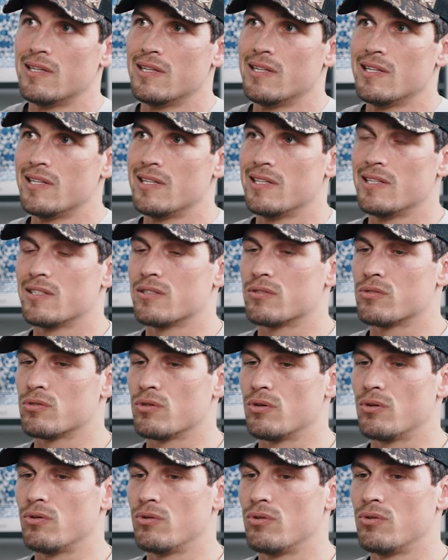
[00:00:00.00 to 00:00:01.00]
Yeah.
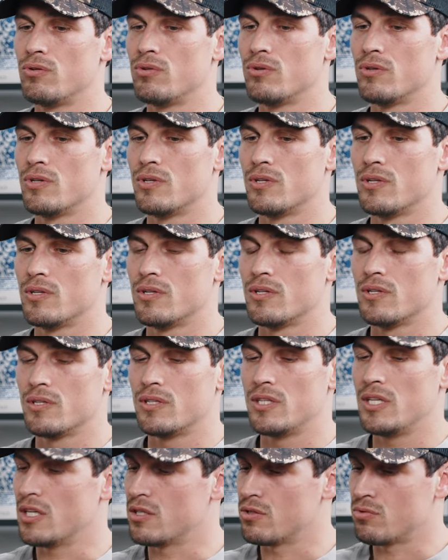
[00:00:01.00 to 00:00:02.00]
So,
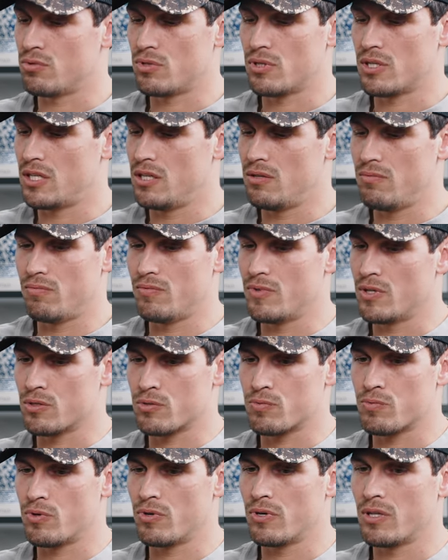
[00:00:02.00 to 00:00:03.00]
yeah, I just want to keep
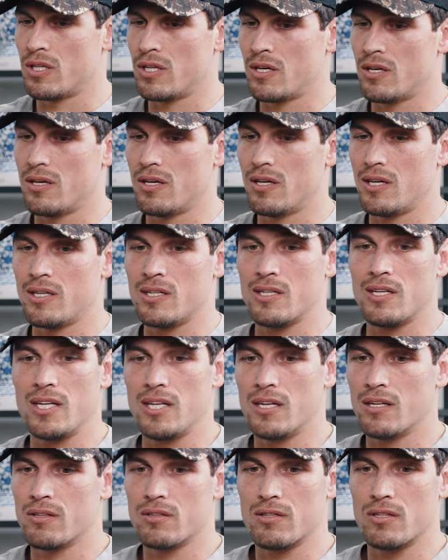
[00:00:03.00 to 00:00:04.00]
exploring that and
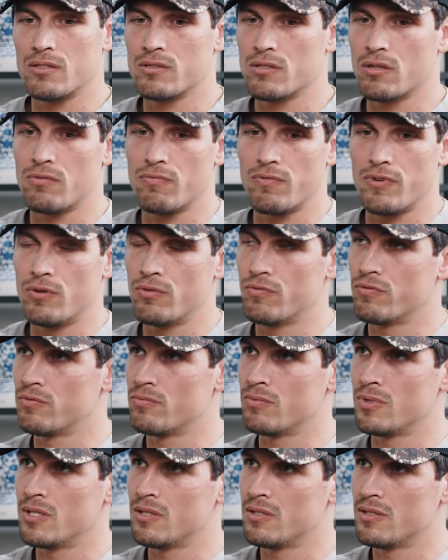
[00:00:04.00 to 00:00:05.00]
letting things unfold
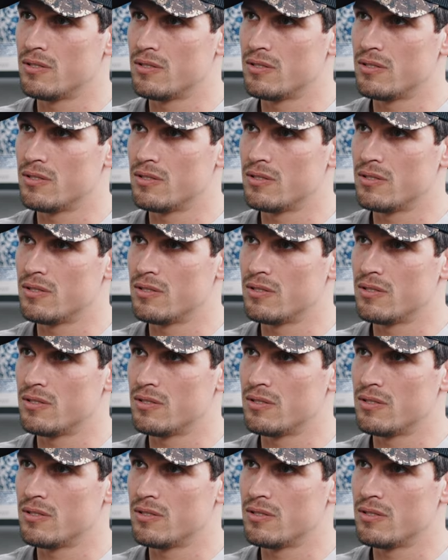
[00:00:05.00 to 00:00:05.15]
from there.